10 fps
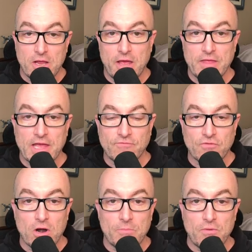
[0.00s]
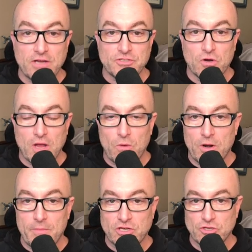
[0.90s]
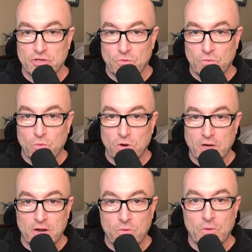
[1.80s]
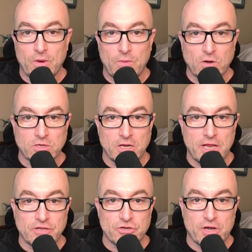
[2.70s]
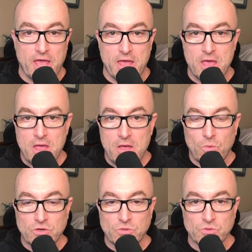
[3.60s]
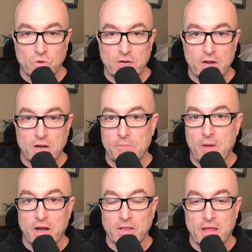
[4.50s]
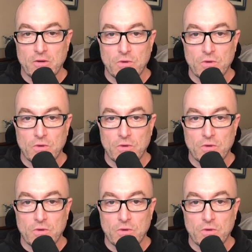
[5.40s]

And then for our breaststroke, I want to make sure that we're working on what we worked on yesterday, which was working on our body line.